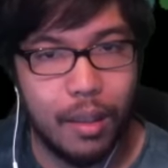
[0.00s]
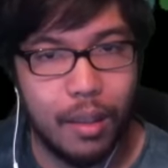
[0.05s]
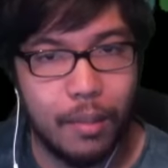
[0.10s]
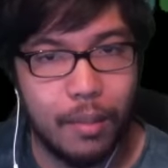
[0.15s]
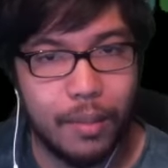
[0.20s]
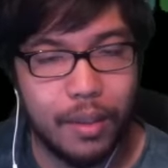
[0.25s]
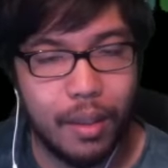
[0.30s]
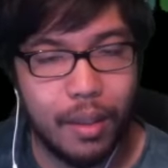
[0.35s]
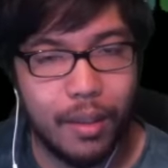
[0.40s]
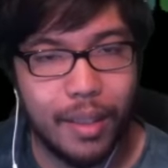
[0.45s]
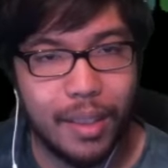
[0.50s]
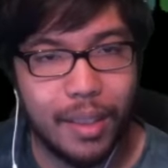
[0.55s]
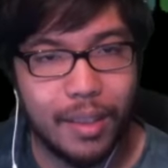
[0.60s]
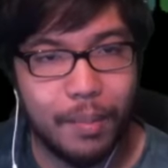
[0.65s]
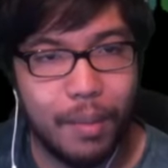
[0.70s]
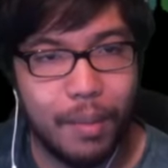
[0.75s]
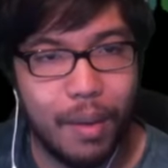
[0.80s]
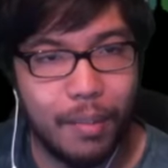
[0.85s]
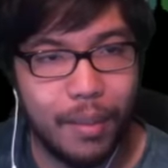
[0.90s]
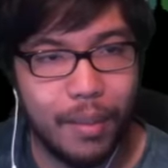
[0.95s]
Sorry, that's a
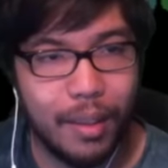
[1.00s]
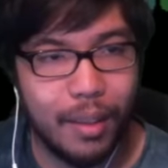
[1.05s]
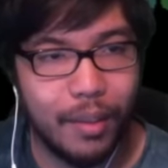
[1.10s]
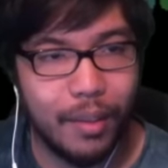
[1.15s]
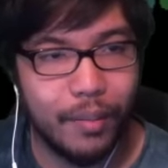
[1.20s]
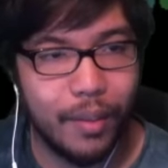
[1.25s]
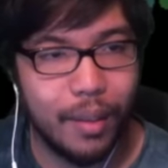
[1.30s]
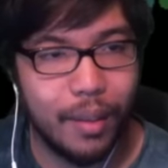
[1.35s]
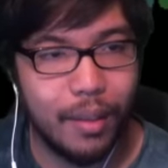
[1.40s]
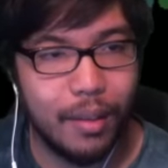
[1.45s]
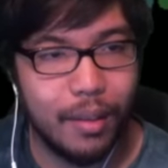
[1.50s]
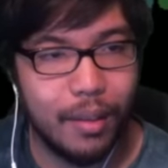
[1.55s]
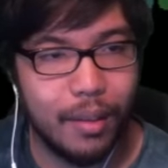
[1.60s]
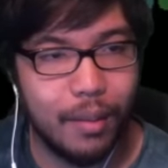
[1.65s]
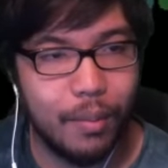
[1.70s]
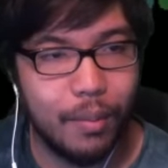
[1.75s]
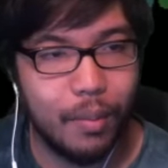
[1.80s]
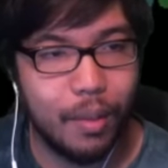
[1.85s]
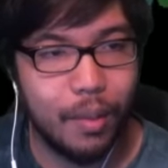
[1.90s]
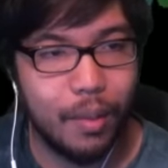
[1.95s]
pumpkin event.
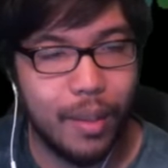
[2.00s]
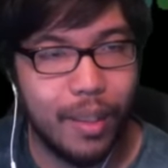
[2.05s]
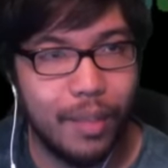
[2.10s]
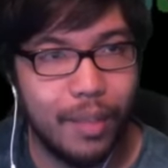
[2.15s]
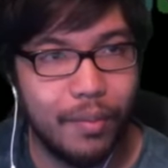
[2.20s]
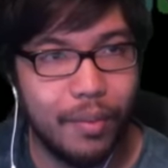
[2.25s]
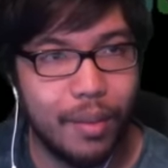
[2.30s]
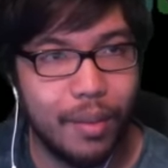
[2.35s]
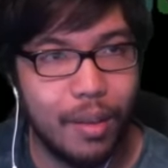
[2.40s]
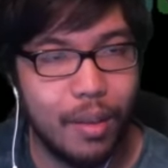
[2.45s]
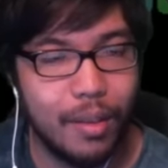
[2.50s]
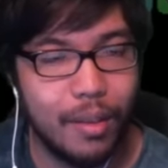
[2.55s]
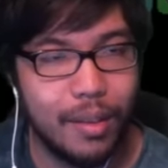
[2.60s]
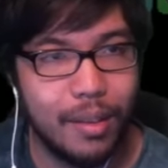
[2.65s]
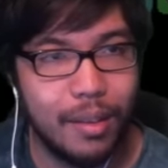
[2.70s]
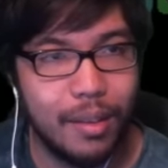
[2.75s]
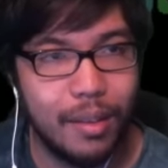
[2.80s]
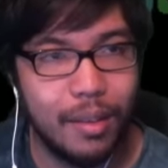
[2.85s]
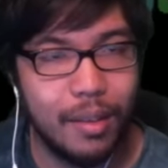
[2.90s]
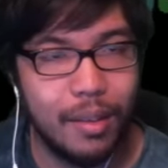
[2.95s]
What do I need for the
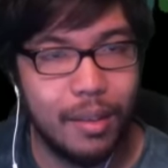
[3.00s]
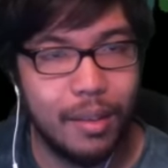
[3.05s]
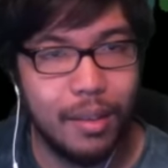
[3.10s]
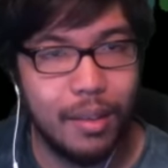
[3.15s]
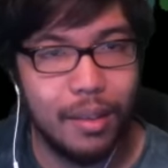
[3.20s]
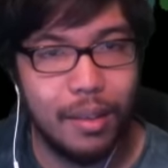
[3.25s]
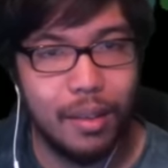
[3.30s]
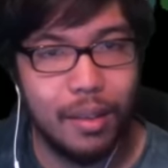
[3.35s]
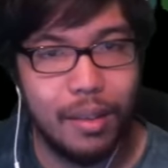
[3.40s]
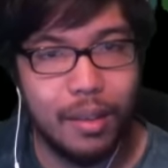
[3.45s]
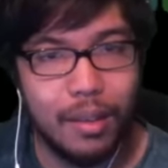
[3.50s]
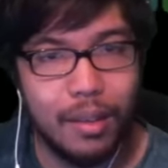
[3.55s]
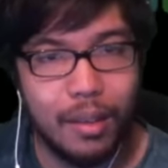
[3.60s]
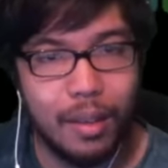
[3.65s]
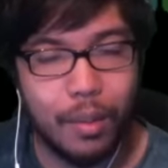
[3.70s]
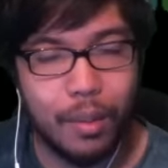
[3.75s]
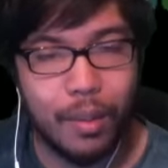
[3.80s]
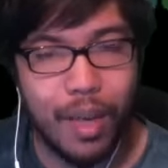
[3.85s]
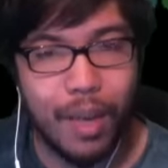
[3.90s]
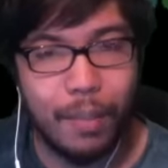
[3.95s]
Naughty?
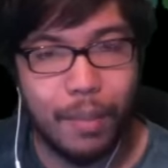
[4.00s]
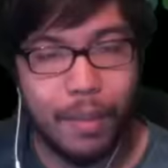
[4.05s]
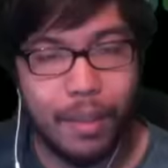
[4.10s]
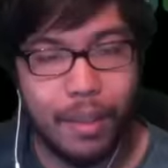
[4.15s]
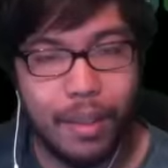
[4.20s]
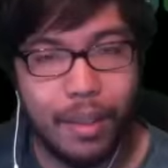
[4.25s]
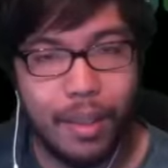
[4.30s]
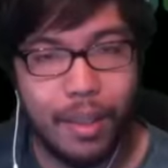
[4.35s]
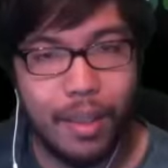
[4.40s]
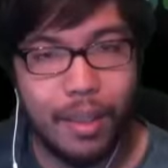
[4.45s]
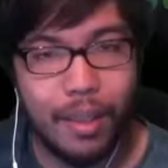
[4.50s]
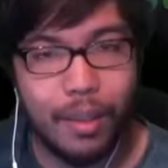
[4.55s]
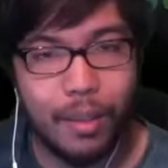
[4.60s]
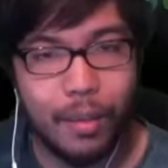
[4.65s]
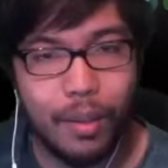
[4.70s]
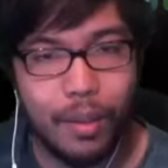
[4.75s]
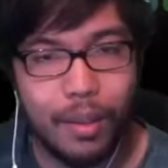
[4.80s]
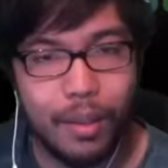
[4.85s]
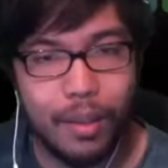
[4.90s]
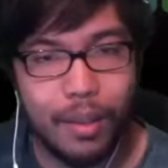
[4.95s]
Crap, I think I need
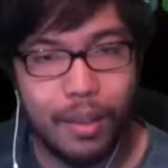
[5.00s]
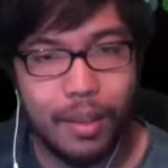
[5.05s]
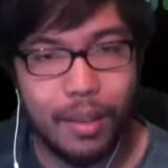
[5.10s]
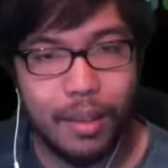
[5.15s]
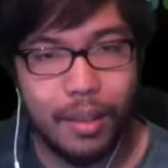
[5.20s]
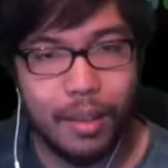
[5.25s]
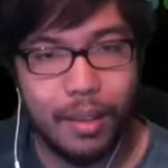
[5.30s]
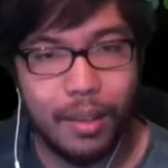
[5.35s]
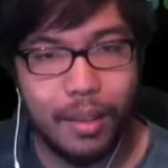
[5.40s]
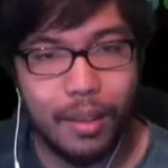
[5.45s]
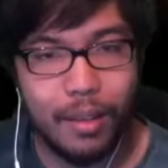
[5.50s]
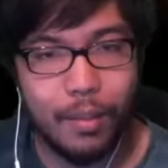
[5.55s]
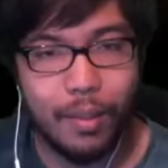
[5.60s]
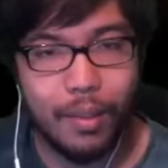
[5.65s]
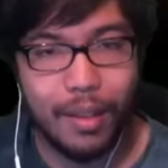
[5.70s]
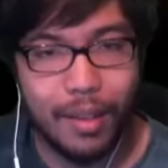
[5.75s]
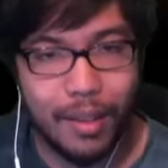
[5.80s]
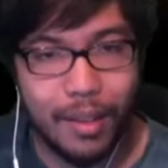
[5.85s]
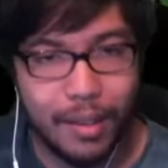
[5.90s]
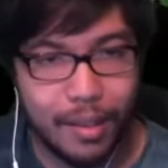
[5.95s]
one of
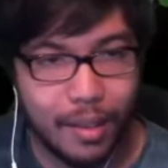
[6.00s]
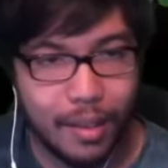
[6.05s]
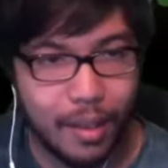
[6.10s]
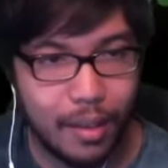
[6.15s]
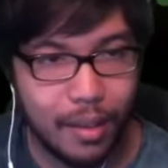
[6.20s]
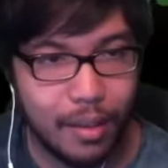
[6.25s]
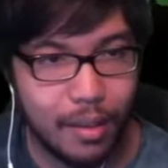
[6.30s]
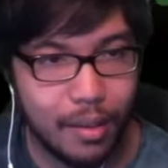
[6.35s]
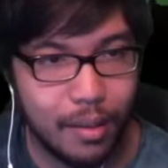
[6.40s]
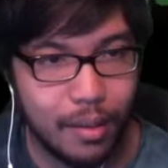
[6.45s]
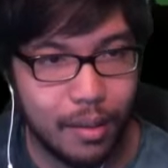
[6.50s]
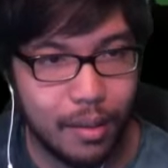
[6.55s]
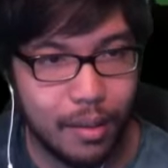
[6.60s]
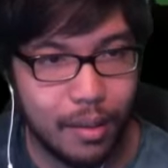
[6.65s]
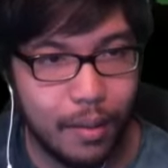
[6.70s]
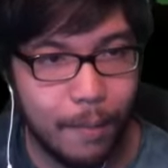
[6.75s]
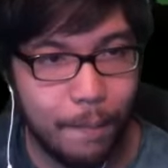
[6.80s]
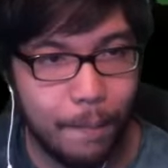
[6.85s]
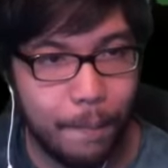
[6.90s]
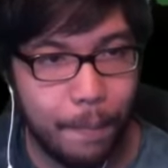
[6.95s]
these things.
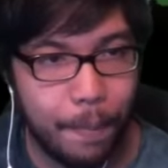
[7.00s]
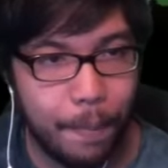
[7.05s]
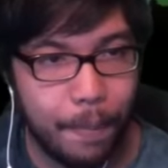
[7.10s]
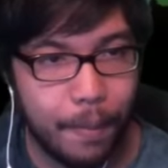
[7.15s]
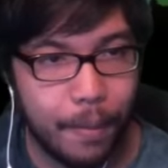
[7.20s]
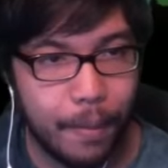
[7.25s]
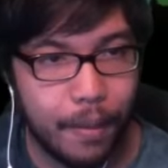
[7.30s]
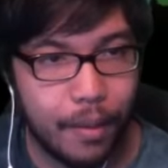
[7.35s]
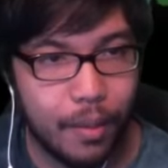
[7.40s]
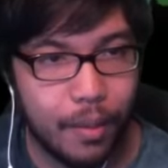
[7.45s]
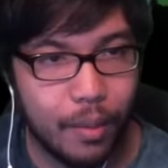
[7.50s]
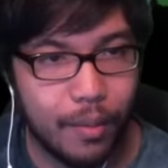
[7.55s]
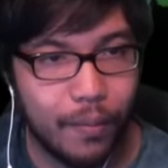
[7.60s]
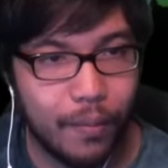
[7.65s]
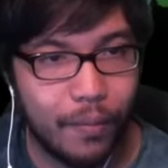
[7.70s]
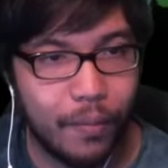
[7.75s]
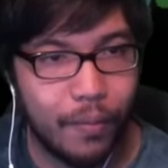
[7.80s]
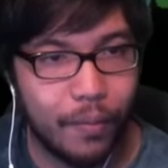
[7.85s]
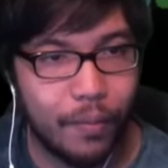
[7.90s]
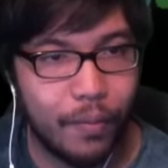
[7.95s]
Soul of
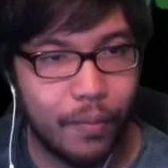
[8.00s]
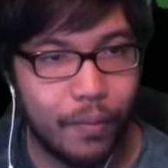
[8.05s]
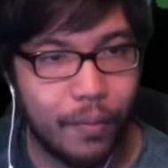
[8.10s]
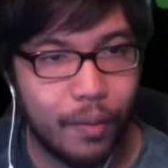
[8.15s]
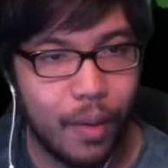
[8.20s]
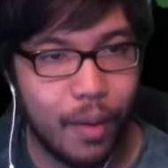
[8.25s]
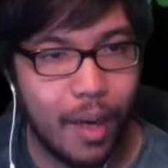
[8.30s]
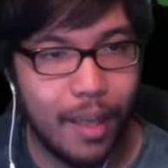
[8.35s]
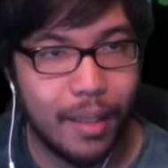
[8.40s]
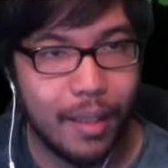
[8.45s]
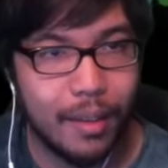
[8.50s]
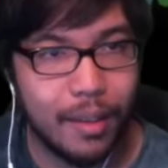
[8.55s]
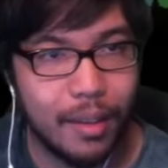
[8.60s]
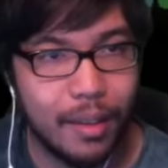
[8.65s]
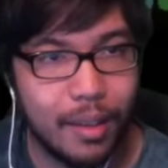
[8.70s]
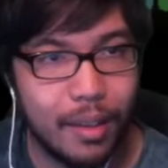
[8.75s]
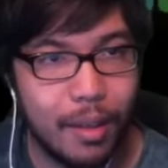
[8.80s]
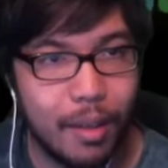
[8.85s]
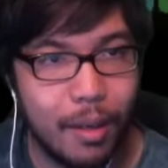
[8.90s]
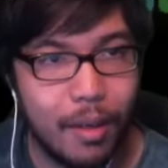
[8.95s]

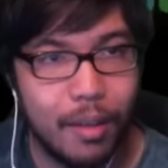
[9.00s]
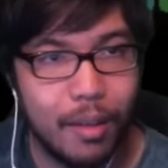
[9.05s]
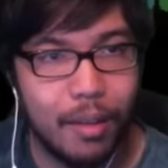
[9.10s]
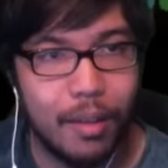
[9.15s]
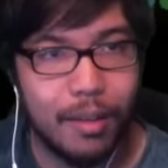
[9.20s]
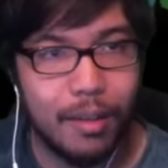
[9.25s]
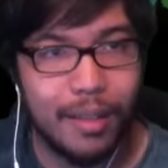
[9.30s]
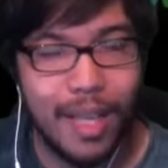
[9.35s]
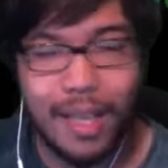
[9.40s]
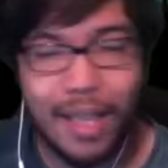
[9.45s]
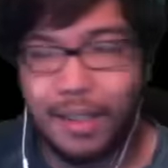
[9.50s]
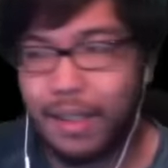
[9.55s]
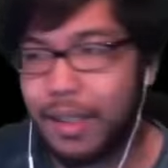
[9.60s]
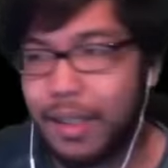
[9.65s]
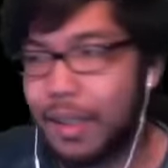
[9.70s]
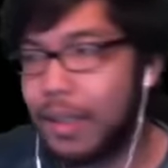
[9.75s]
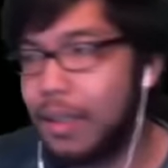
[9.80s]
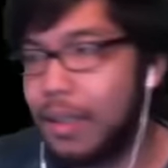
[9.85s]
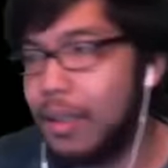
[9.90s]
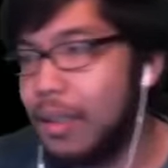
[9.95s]
Fright. That's
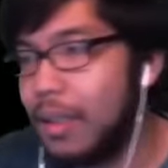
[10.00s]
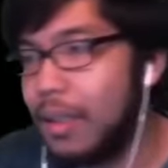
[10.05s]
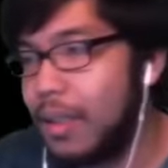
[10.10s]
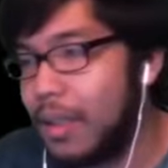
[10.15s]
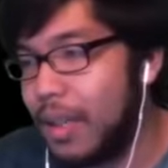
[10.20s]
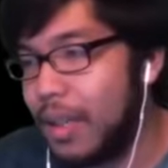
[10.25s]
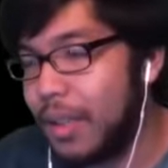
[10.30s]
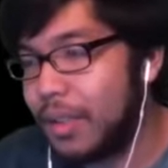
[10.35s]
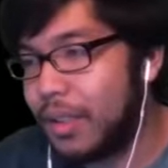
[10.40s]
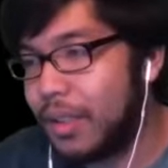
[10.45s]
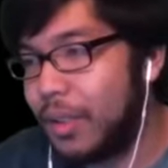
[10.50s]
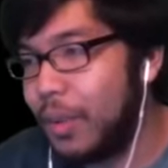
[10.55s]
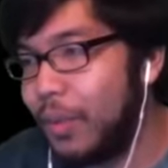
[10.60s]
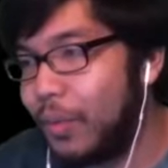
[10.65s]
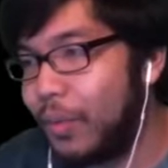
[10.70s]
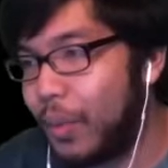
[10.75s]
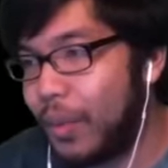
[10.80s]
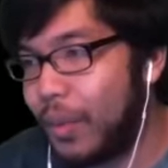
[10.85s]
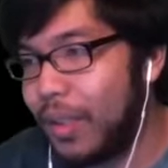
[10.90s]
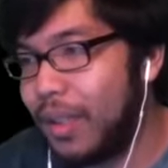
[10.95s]
it. It's
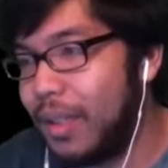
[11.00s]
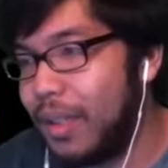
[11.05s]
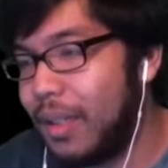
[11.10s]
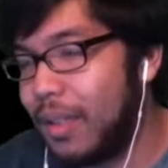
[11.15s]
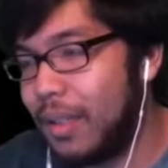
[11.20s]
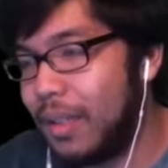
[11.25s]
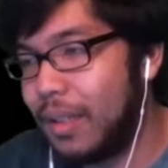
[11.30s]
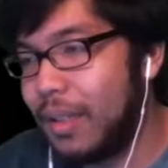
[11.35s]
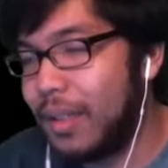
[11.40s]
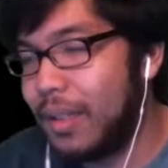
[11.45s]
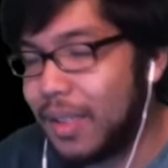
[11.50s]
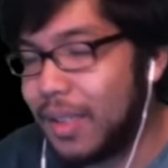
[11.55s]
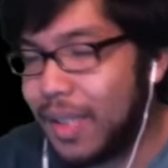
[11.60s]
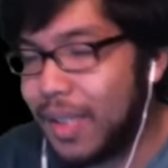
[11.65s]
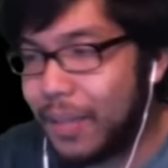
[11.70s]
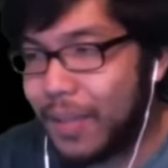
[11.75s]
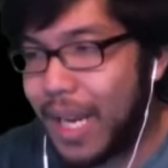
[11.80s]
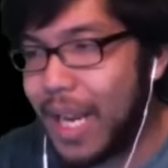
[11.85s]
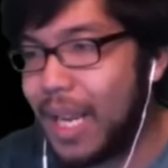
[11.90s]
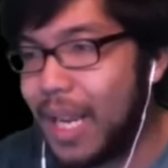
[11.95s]

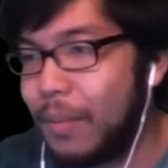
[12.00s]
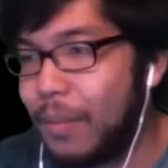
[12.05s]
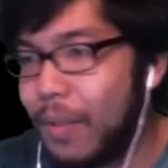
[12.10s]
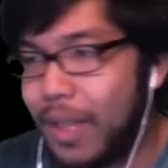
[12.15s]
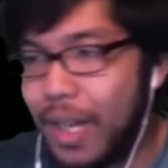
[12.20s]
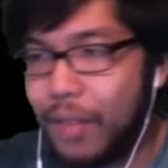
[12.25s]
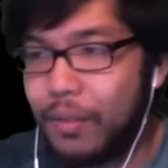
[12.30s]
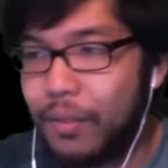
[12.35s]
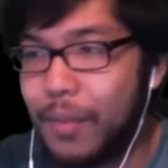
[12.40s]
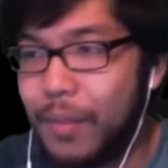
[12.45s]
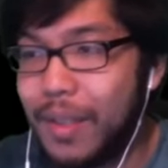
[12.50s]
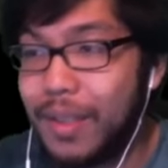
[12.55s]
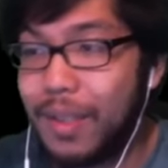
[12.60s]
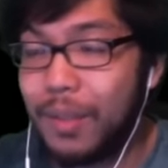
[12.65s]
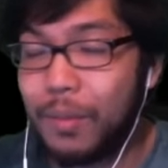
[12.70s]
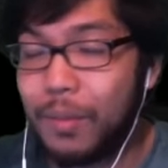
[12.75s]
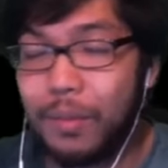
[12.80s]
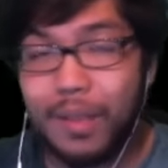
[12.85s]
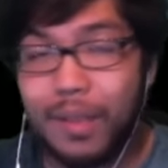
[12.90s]
2:47 a.m. right now for me. Dude,